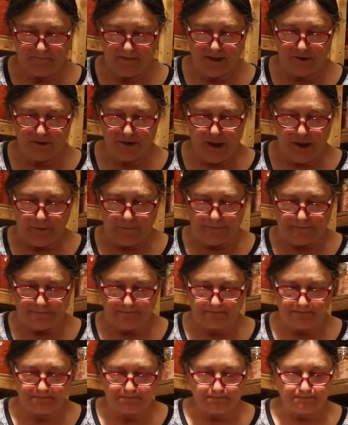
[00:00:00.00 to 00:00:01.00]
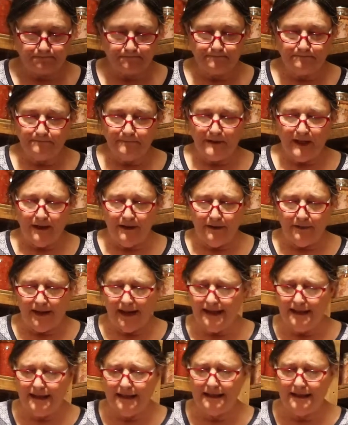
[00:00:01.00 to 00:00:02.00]
So
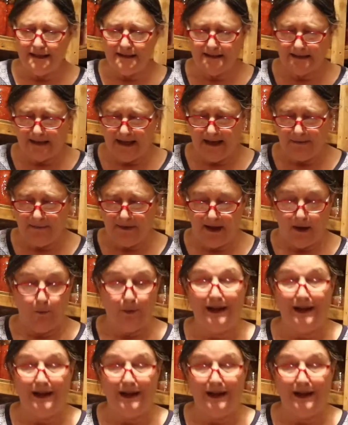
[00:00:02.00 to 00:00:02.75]
they did the same thing.